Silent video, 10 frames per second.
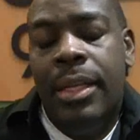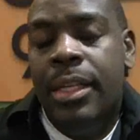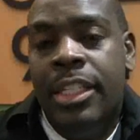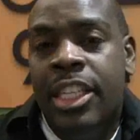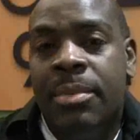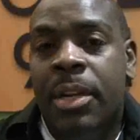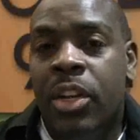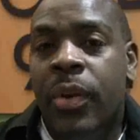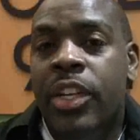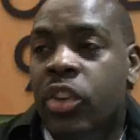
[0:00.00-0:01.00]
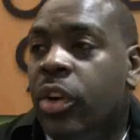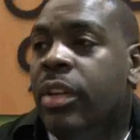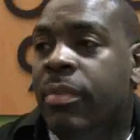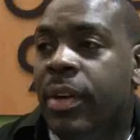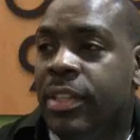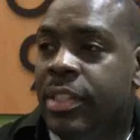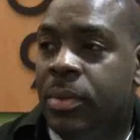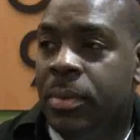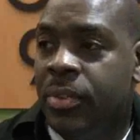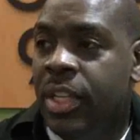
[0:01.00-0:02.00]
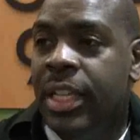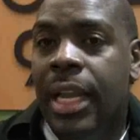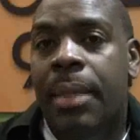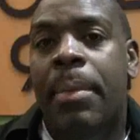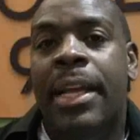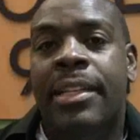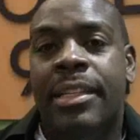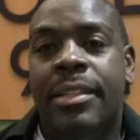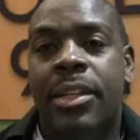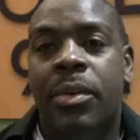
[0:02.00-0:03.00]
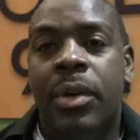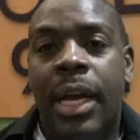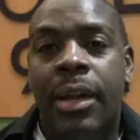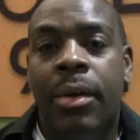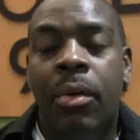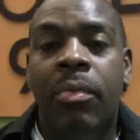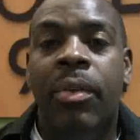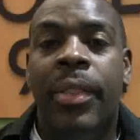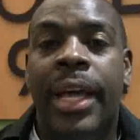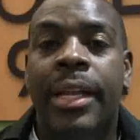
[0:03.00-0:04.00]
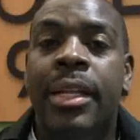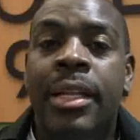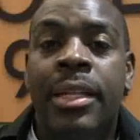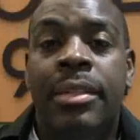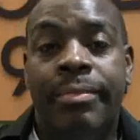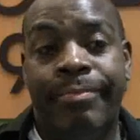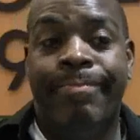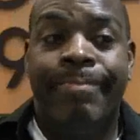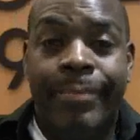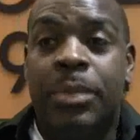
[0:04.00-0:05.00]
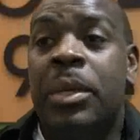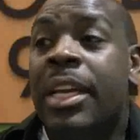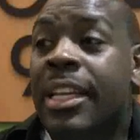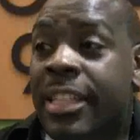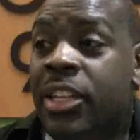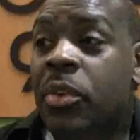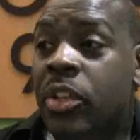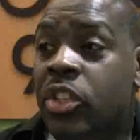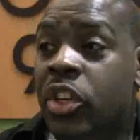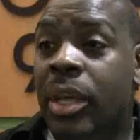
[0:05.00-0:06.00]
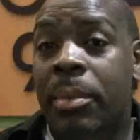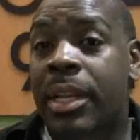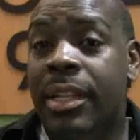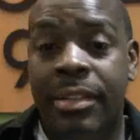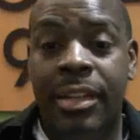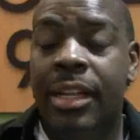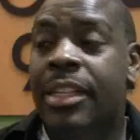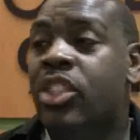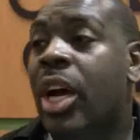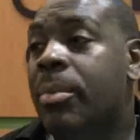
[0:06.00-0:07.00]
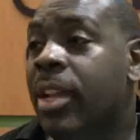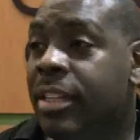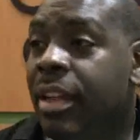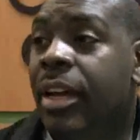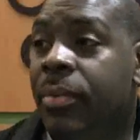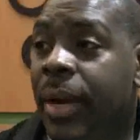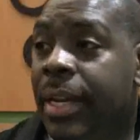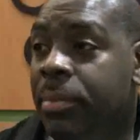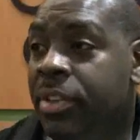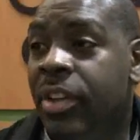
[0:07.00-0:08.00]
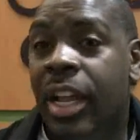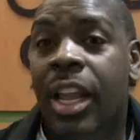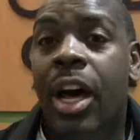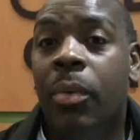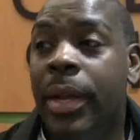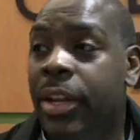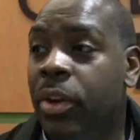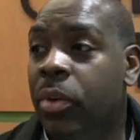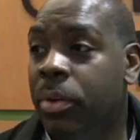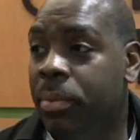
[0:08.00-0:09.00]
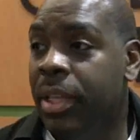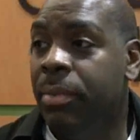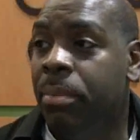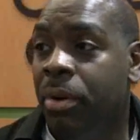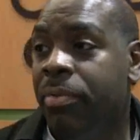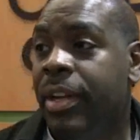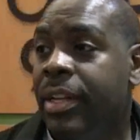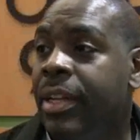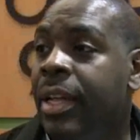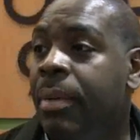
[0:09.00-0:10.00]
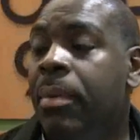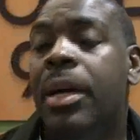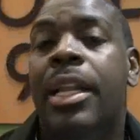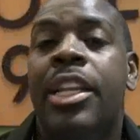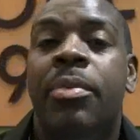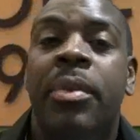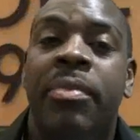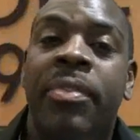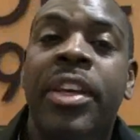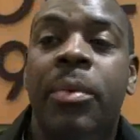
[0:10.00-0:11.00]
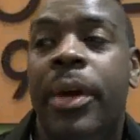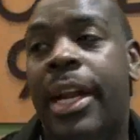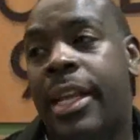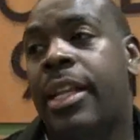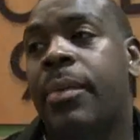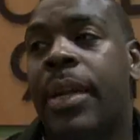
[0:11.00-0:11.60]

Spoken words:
it's just been a great journey for us in terms of seeing that. It makes us, kind of hopeful that we can continue on the journey. The job's not done, right? We still got a long way to go to be perfect, but at least we feel we're heading in the